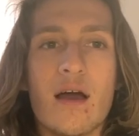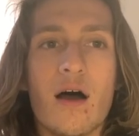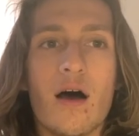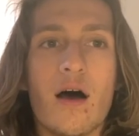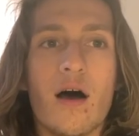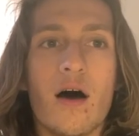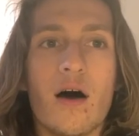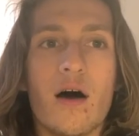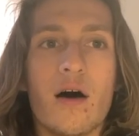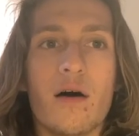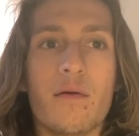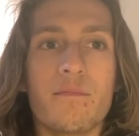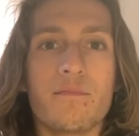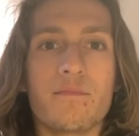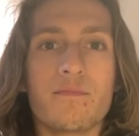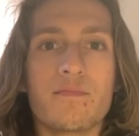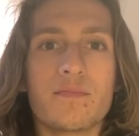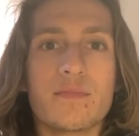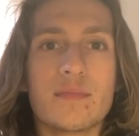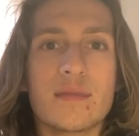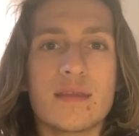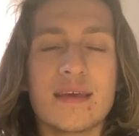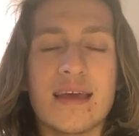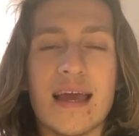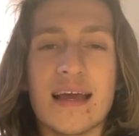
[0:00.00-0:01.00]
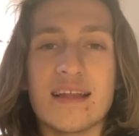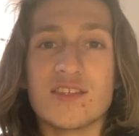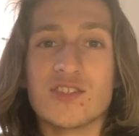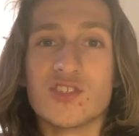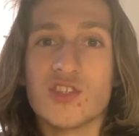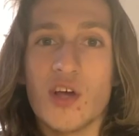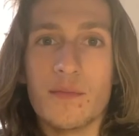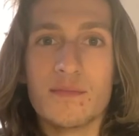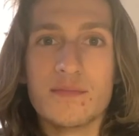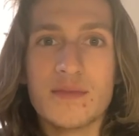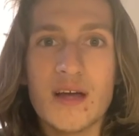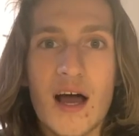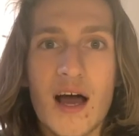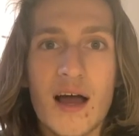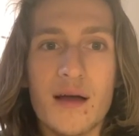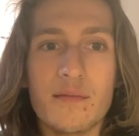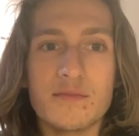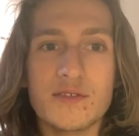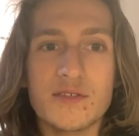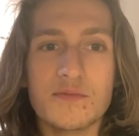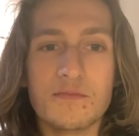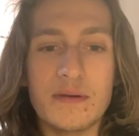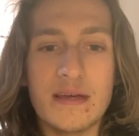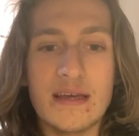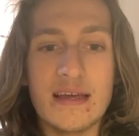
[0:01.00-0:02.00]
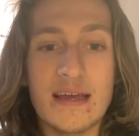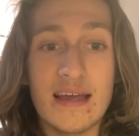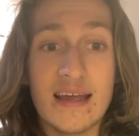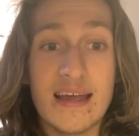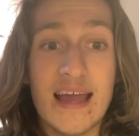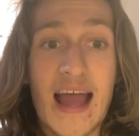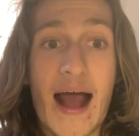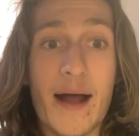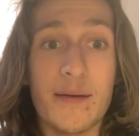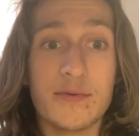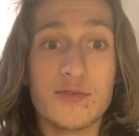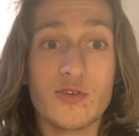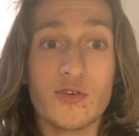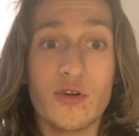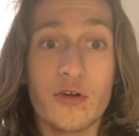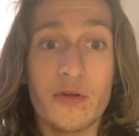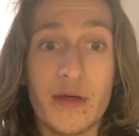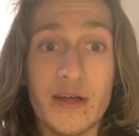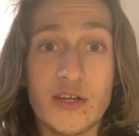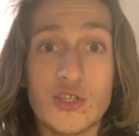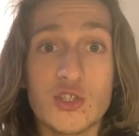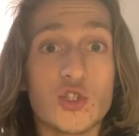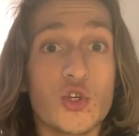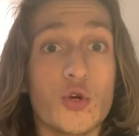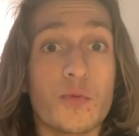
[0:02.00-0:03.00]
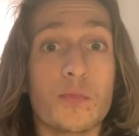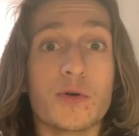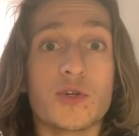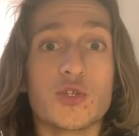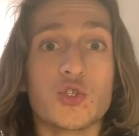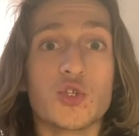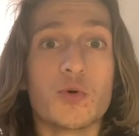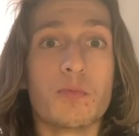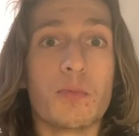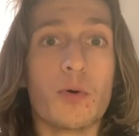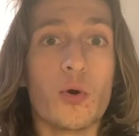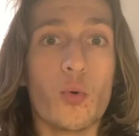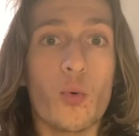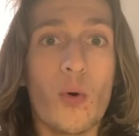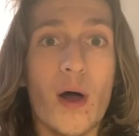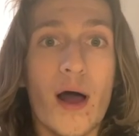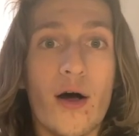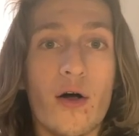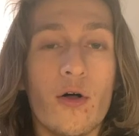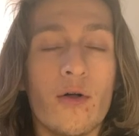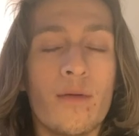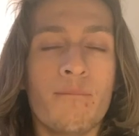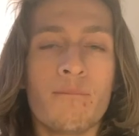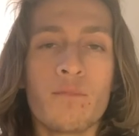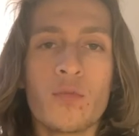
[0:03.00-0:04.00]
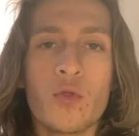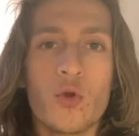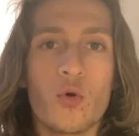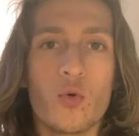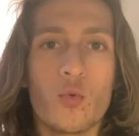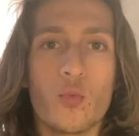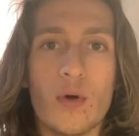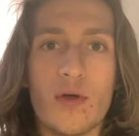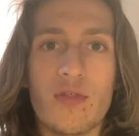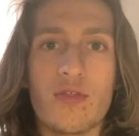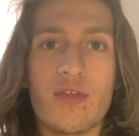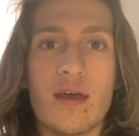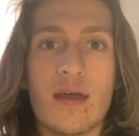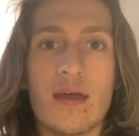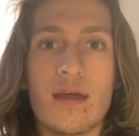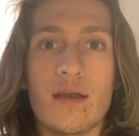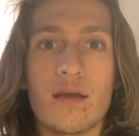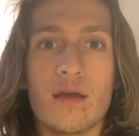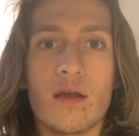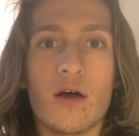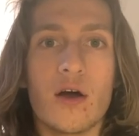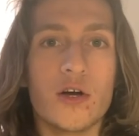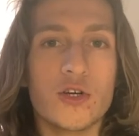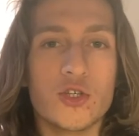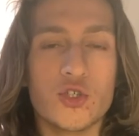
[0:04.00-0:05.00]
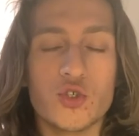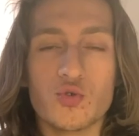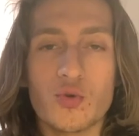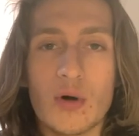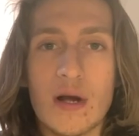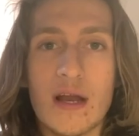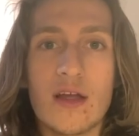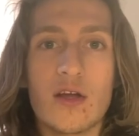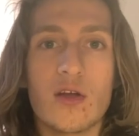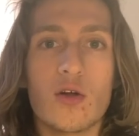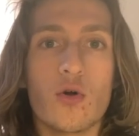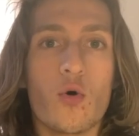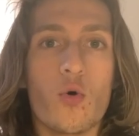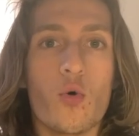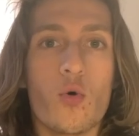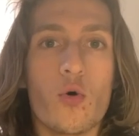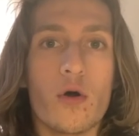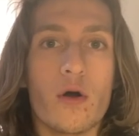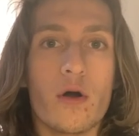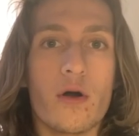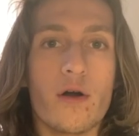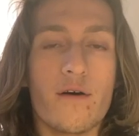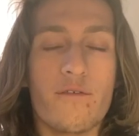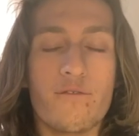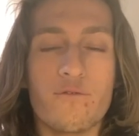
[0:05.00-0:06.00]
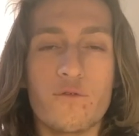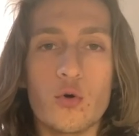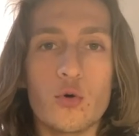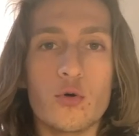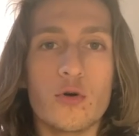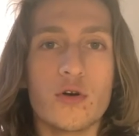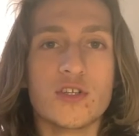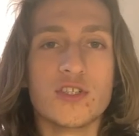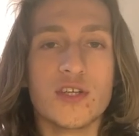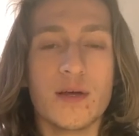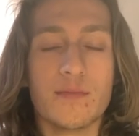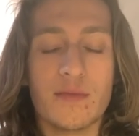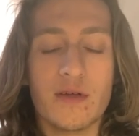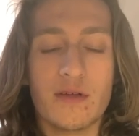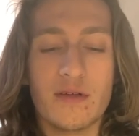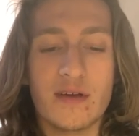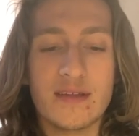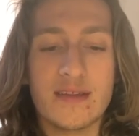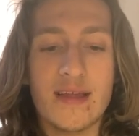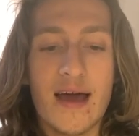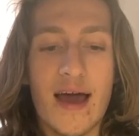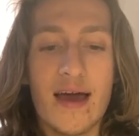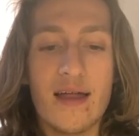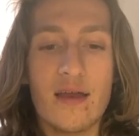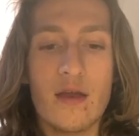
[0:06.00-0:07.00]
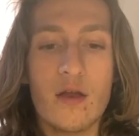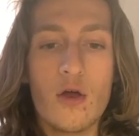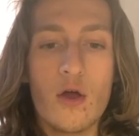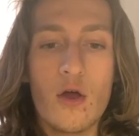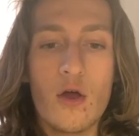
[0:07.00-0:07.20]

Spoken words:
can sometimes be encapsulated like super, super well within a drink or a food or something like that.